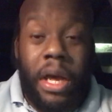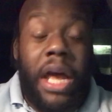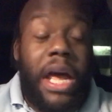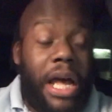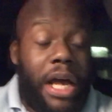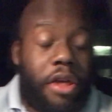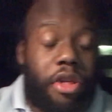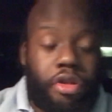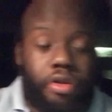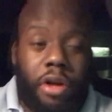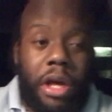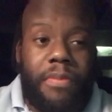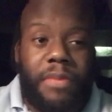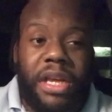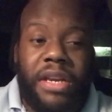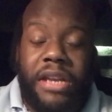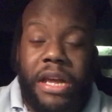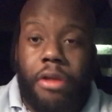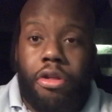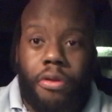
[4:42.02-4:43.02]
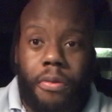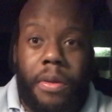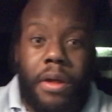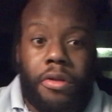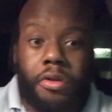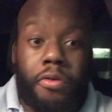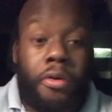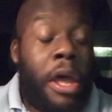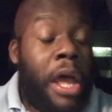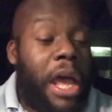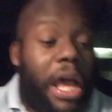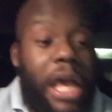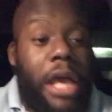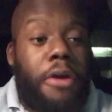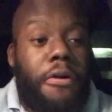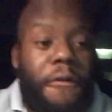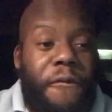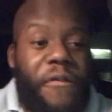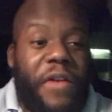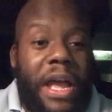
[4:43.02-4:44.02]
extremely detrimental.
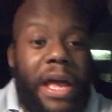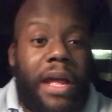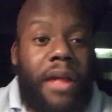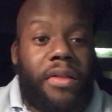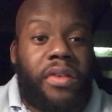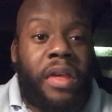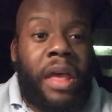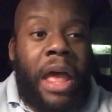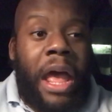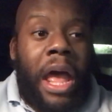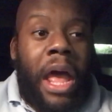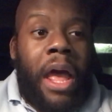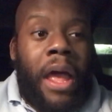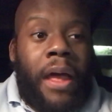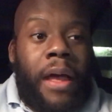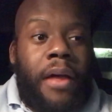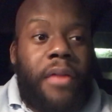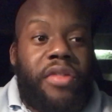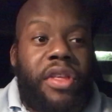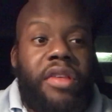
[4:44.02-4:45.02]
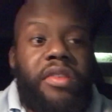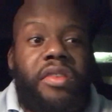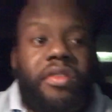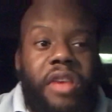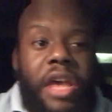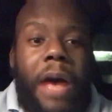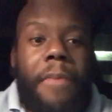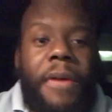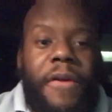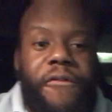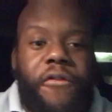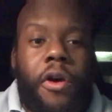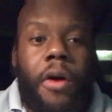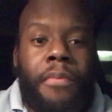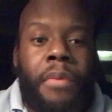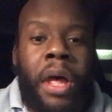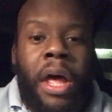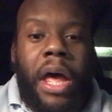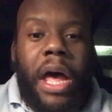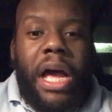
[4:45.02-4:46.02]
Eagle fans, this is coming
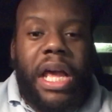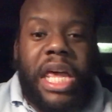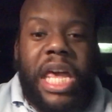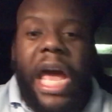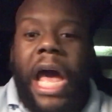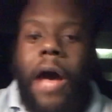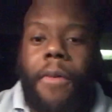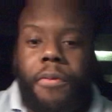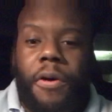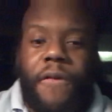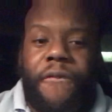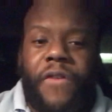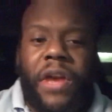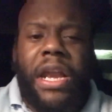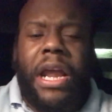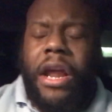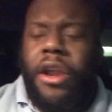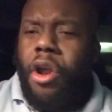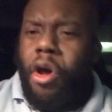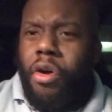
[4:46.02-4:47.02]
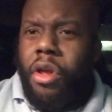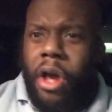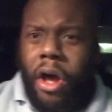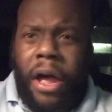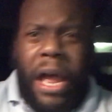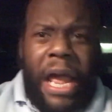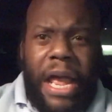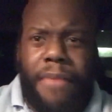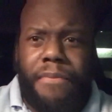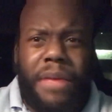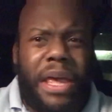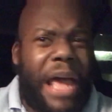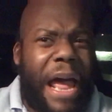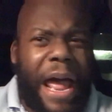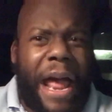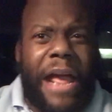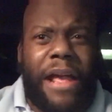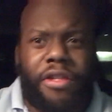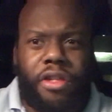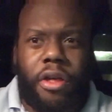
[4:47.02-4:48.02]
from a Cowboy fan. I know y'all hate me.
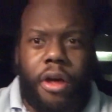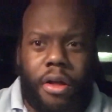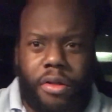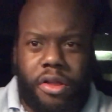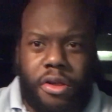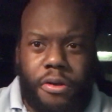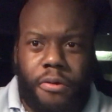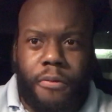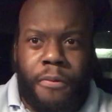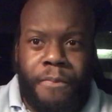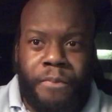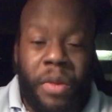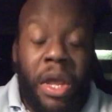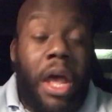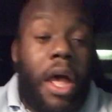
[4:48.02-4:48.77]
I hate y'all too.